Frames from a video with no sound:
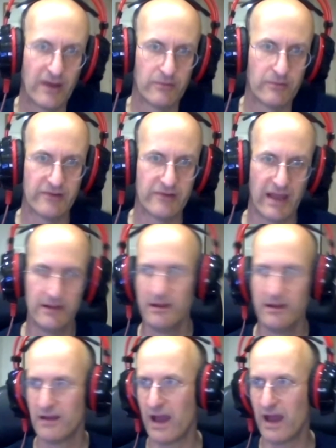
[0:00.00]
which I
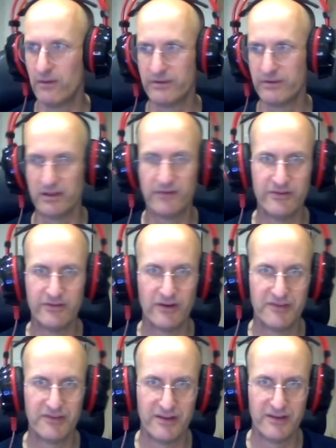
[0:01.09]
don't want to live in
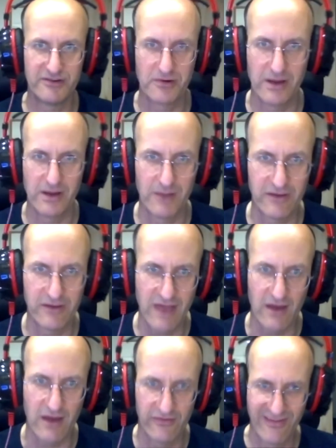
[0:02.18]
Chosun Korea
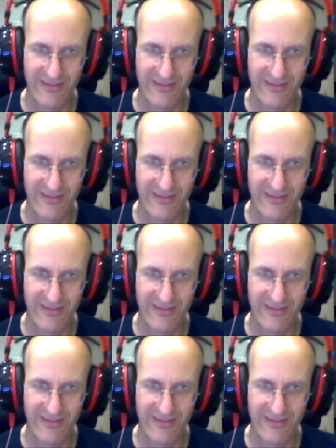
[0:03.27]
myself,